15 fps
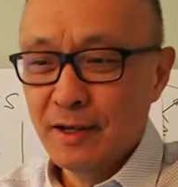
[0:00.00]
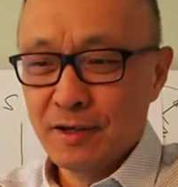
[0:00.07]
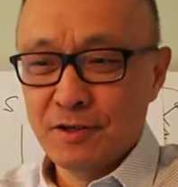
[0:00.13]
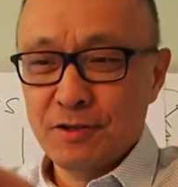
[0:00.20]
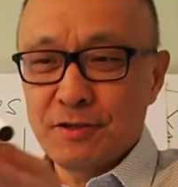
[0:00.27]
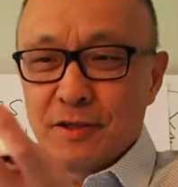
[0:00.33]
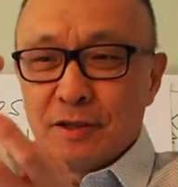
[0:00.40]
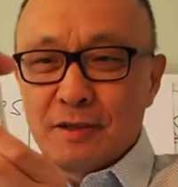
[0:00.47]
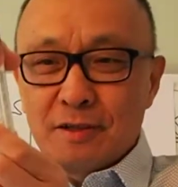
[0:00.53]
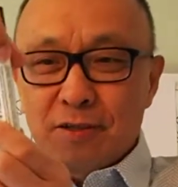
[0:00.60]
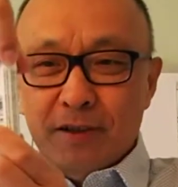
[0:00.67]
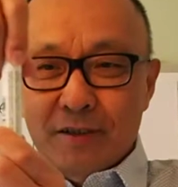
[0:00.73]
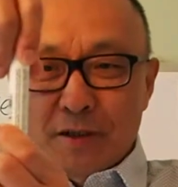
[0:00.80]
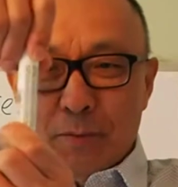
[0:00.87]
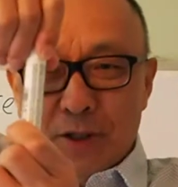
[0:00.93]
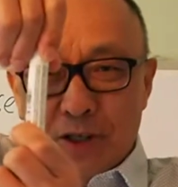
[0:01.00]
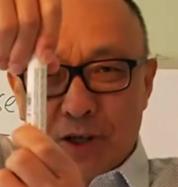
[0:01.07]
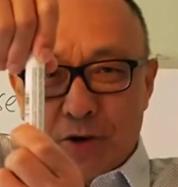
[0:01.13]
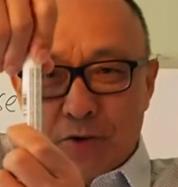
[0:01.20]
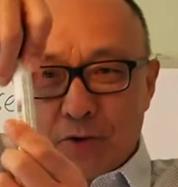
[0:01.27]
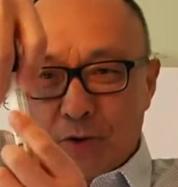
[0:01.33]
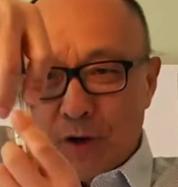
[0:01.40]
Because this is a
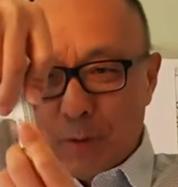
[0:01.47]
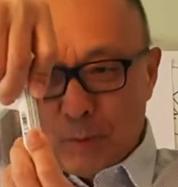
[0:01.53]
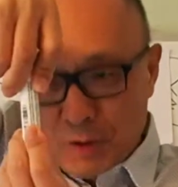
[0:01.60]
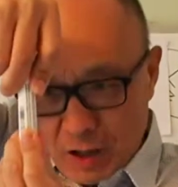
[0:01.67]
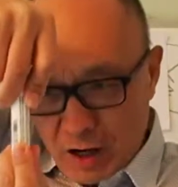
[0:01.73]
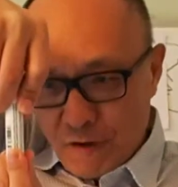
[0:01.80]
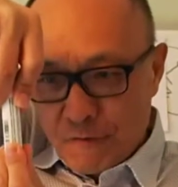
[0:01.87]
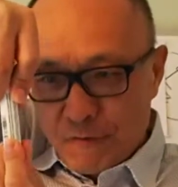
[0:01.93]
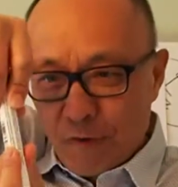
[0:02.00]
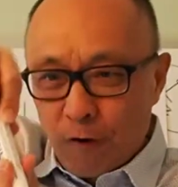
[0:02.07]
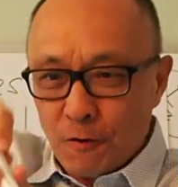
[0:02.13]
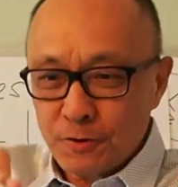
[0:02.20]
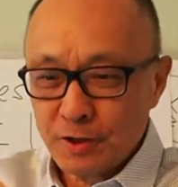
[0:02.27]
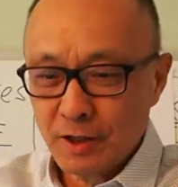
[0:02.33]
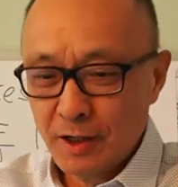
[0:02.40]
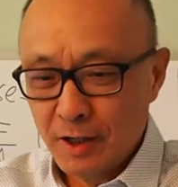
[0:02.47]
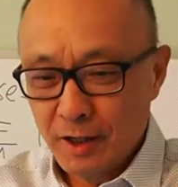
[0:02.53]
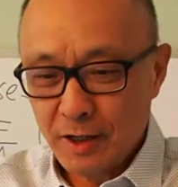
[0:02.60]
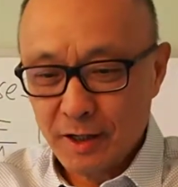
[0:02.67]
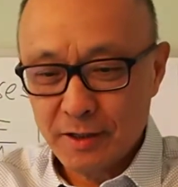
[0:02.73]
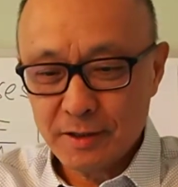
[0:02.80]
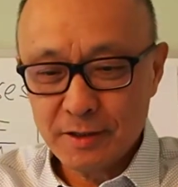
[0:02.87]
material, apply force,
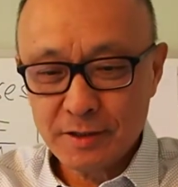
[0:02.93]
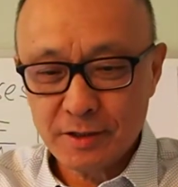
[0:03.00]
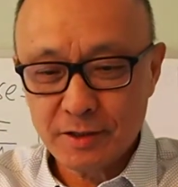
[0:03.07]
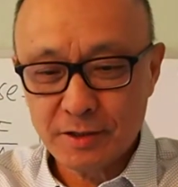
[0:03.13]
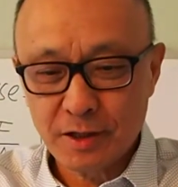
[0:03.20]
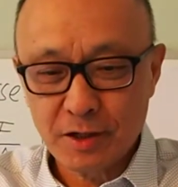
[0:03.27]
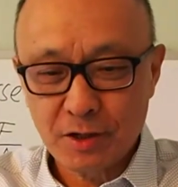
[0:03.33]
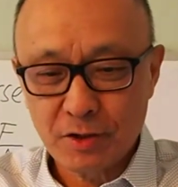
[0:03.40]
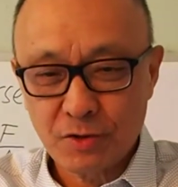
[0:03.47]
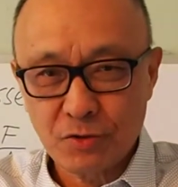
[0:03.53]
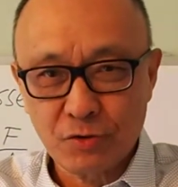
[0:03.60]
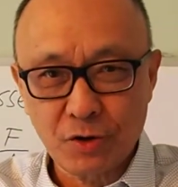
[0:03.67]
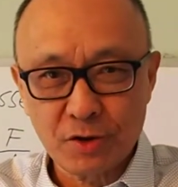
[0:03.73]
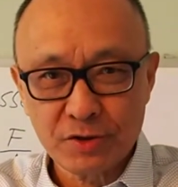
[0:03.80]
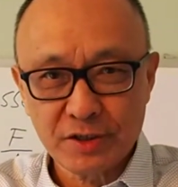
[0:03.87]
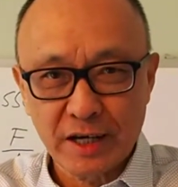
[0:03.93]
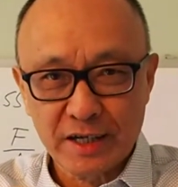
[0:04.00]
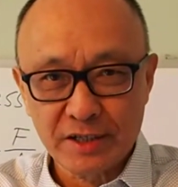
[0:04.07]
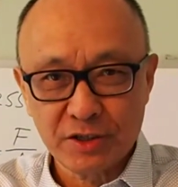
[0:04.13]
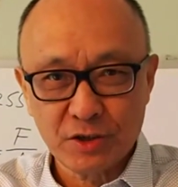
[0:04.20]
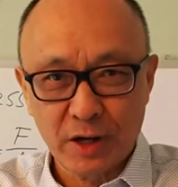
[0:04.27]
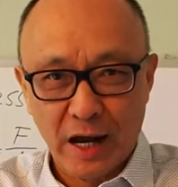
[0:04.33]
and this is a
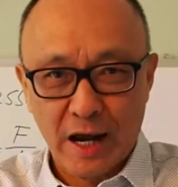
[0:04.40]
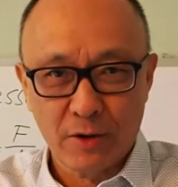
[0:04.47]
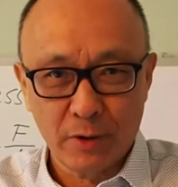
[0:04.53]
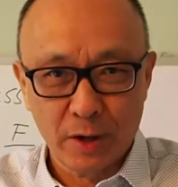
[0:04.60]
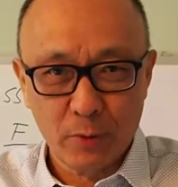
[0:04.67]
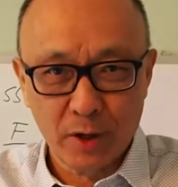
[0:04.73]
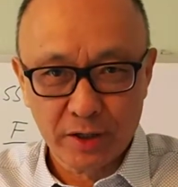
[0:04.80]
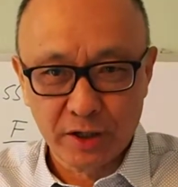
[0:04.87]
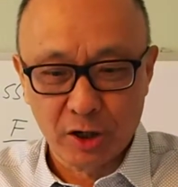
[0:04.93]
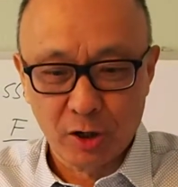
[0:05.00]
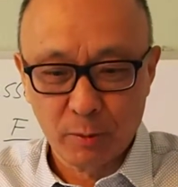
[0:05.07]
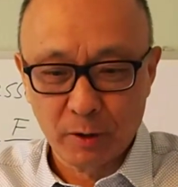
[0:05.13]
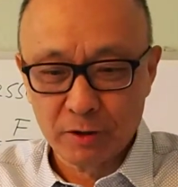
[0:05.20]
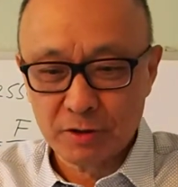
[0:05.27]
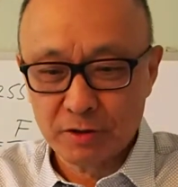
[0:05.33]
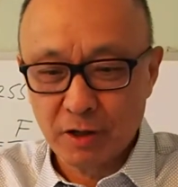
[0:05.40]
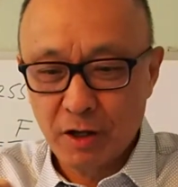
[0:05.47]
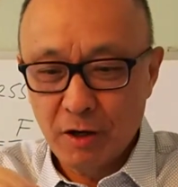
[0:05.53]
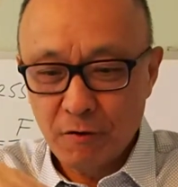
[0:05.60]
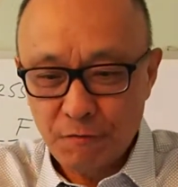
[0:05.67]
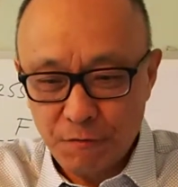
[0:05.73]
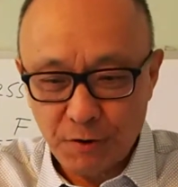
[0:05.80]
cross-sectional area we're talking about. Is a
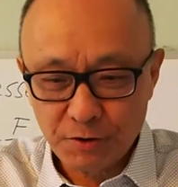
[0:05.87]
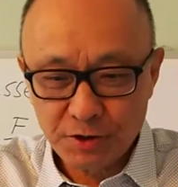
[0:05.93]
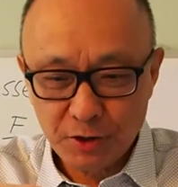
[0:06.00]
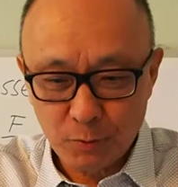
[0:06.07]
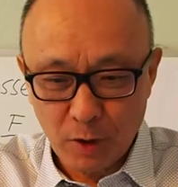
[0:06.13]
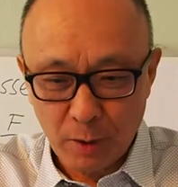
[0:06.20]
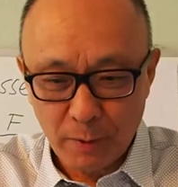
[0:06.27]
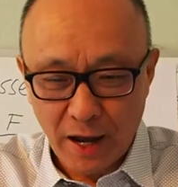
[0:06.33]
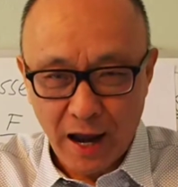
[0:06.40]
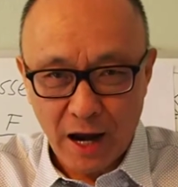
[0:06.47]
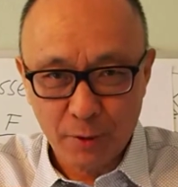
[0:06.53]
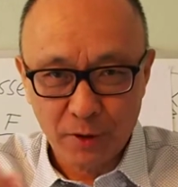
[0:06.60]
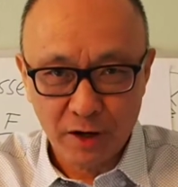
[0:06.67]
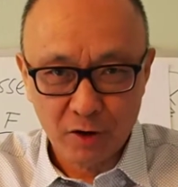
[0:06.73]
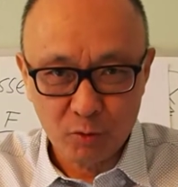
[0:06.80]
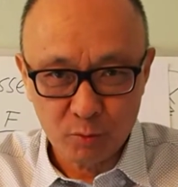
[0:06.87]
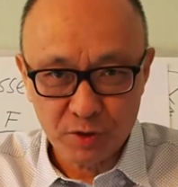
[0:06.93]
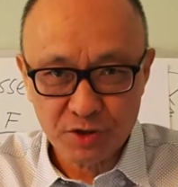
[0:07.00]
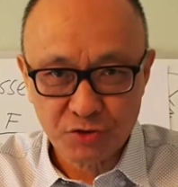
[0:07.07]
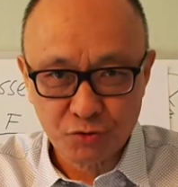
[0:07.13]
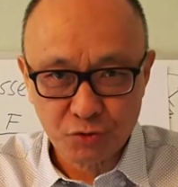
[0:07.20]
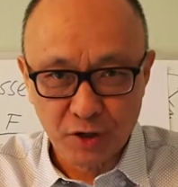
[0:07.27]
force divided by area gives me
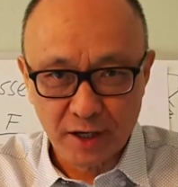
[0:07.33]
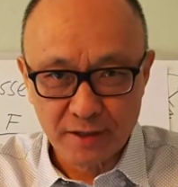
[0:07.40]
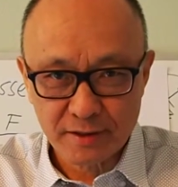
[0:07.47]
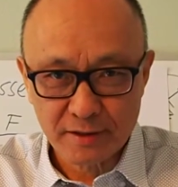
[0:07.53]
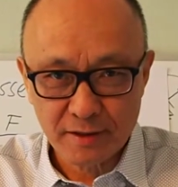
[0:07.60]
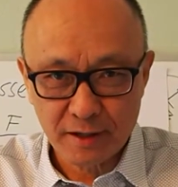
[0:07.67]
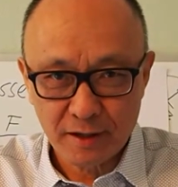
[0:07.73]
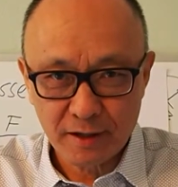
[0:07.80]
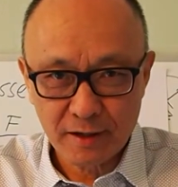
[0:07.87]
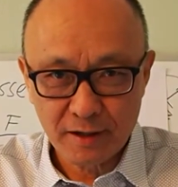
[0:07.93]
stress, yeah?